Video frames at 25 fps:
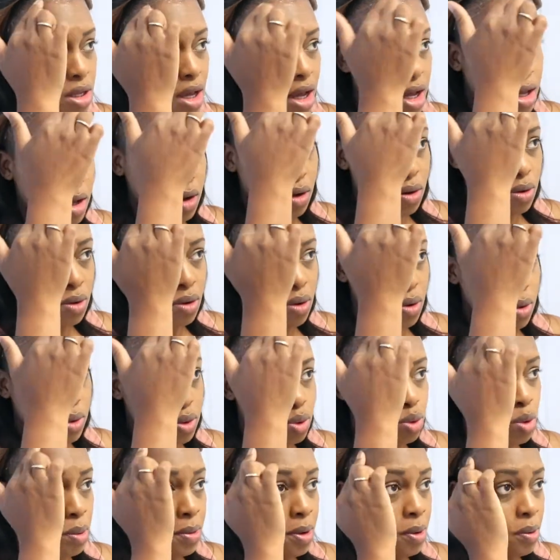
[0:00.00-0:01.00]
yeah, you could go
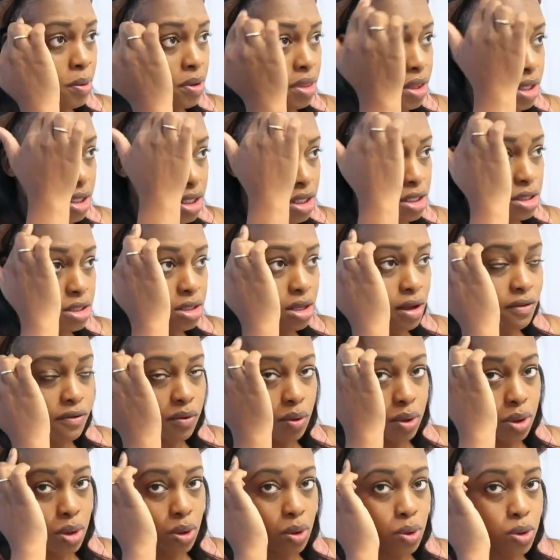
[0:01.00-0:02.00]
swimming with it and stuff
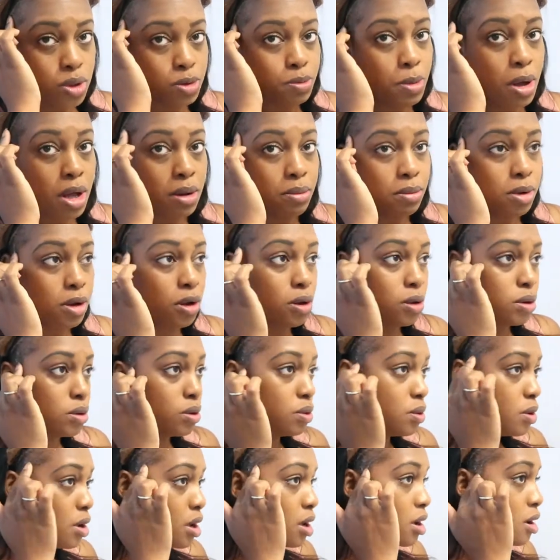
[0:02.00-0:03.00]
with the ghost bond
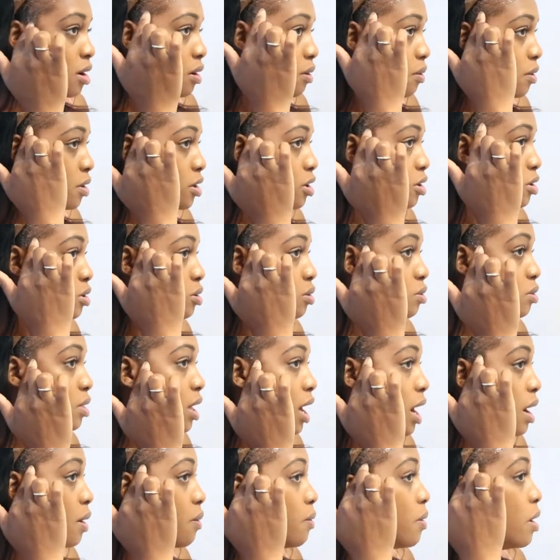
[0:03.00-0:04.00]
glue when you do
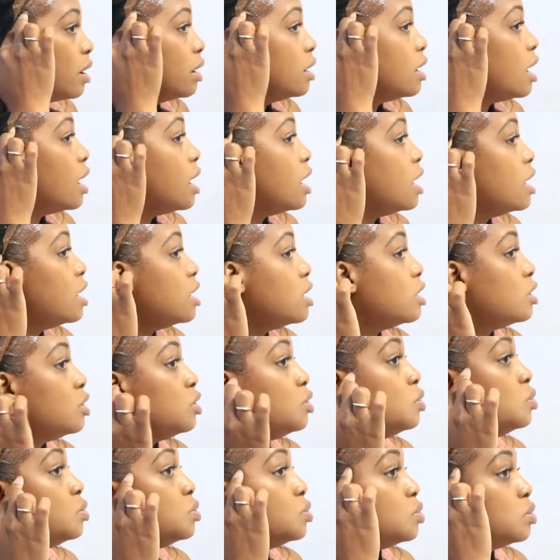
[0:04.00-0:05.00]
that one and
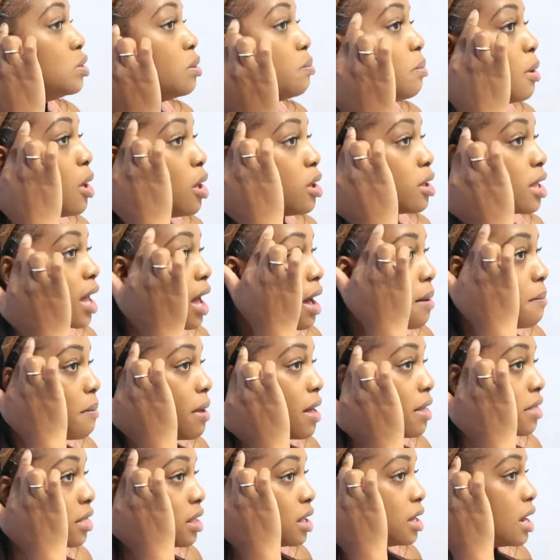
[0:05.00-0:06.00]
you do the ball cap
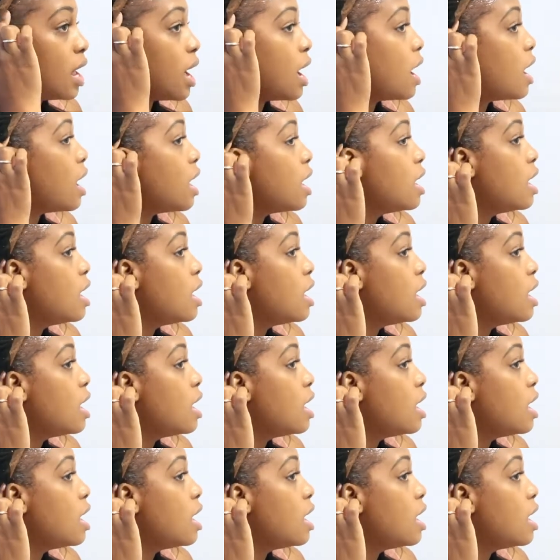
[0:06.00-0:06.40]
method,